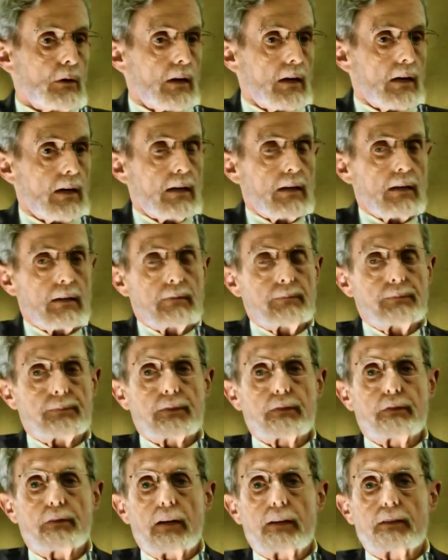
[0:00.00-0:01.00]

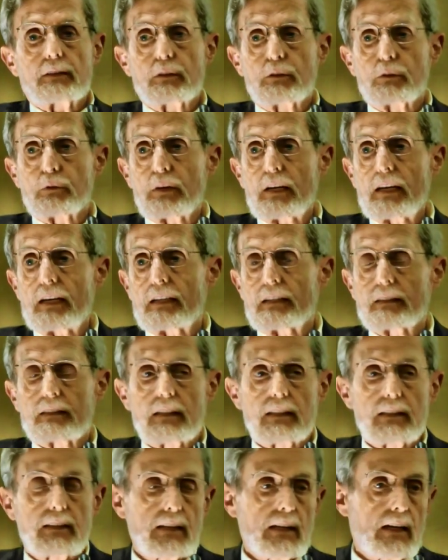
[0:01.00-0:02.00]
um, degrees
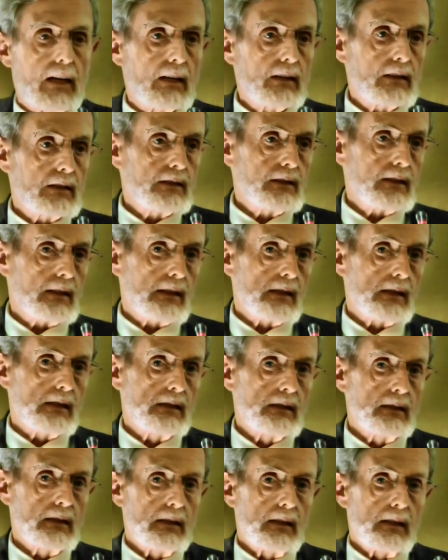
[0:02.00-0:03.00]
in theology.
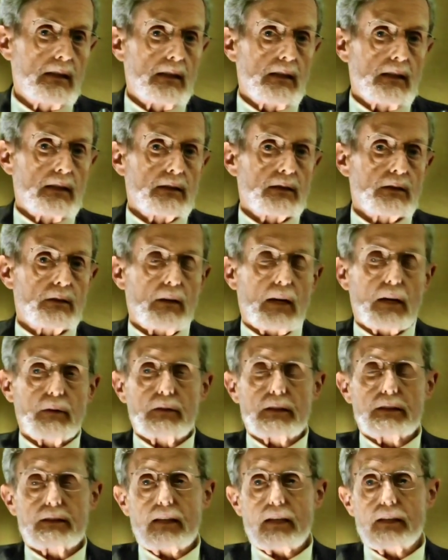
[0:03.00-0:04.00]
So I
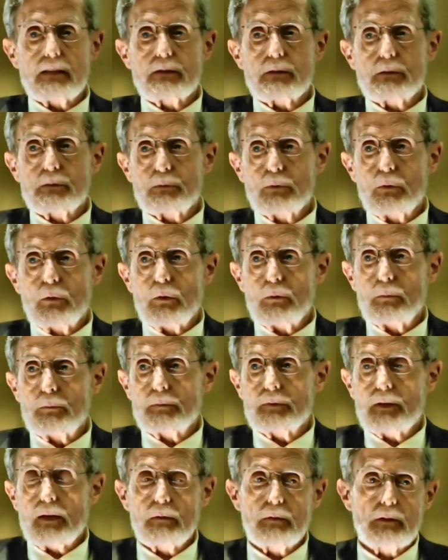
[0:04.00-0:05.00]
was sent to
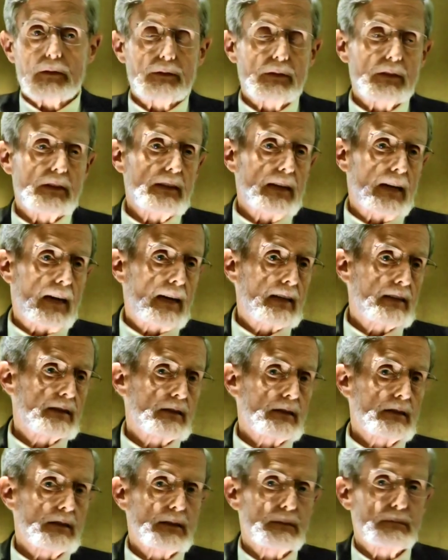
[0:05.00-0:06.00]
Rome. That was for the
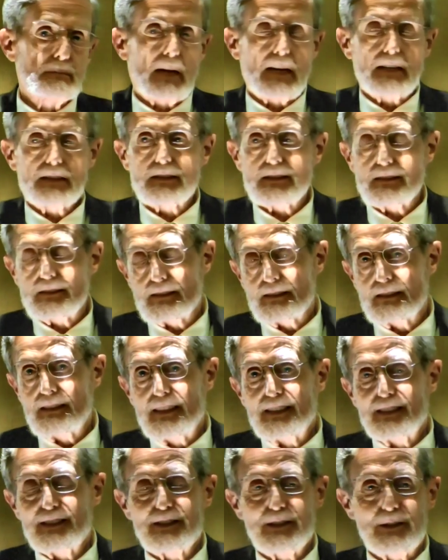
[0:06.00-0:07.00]
extra special
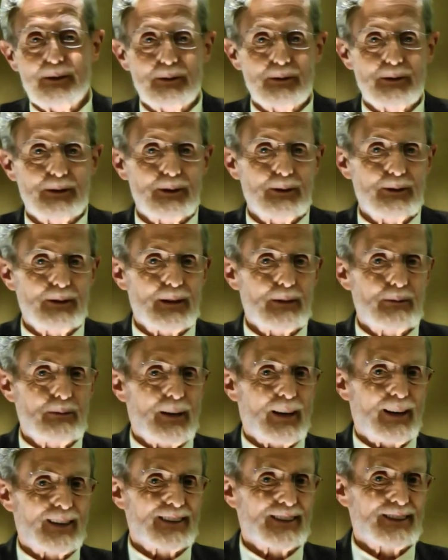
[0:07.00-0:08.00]
students who did
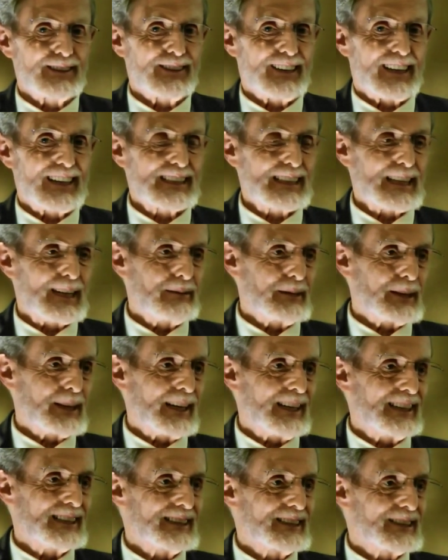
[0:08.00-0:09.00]
well in their
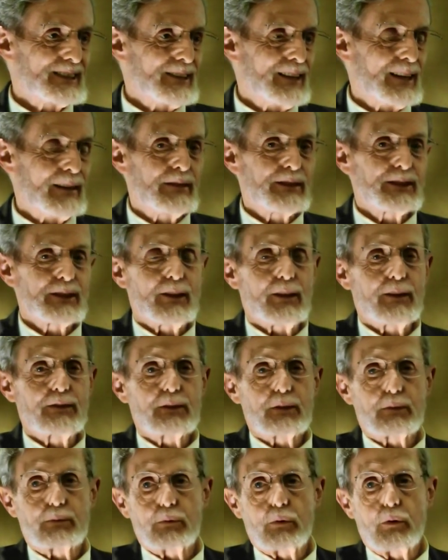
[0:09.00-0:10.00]
examination. So I was off
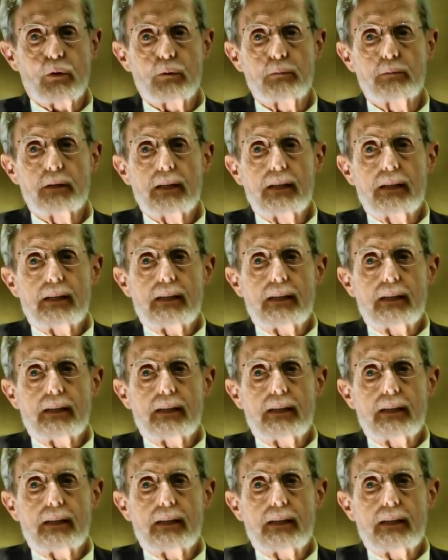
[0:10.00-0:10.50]
to Rome,